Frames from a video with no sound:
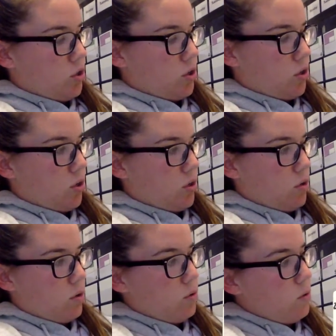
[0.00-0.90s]

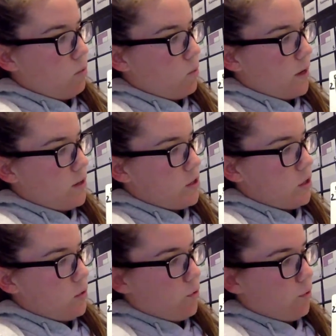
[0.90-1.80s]
2, 1,
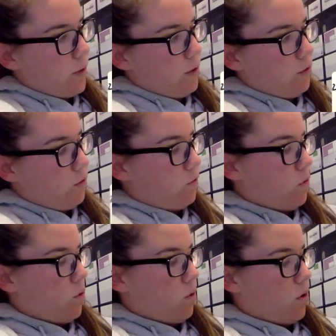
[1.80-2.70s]
2, 3,
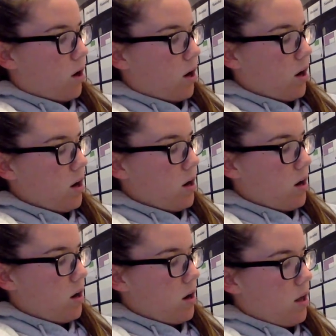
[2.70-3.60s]
4,
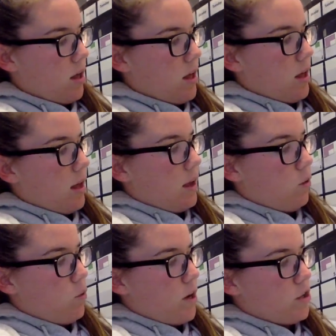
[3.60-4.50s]

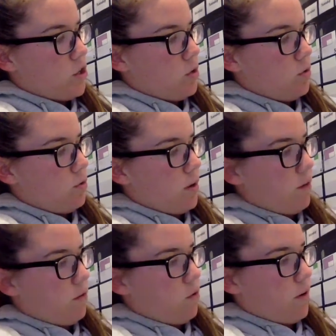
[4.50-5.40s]
and 1, 2, 3,
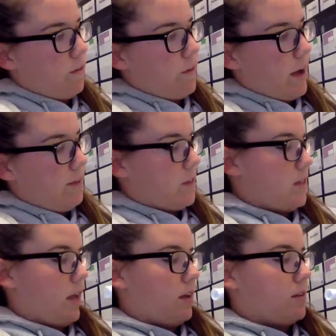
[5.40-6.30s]
4, 5,
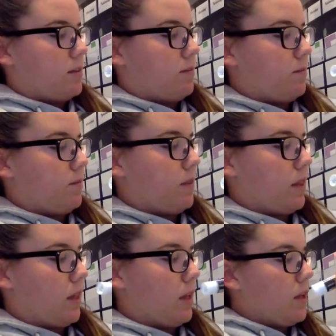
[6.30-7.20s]
6.
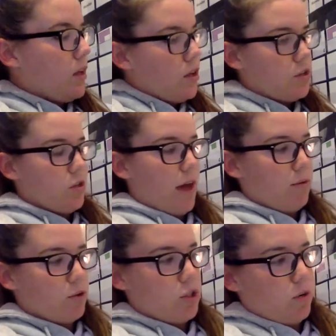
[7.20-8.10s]
So that
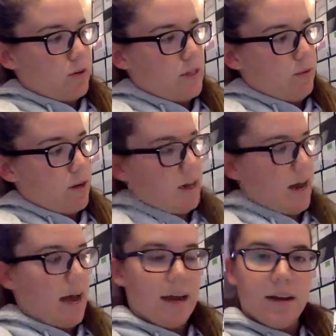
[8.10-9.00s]
will show us that we're going to
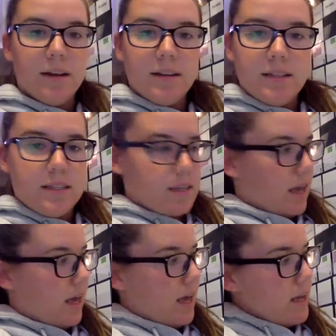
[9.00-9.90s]
add
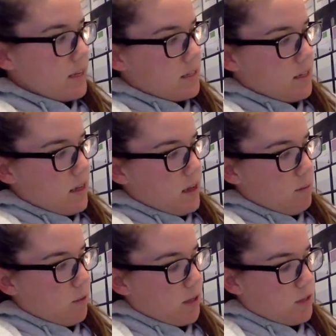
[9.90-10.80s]
6
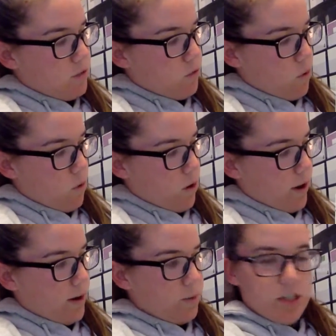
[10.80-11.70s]
plus
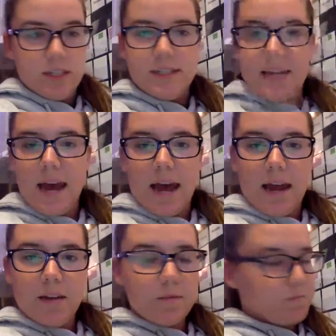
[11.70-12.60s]
4, which is 10,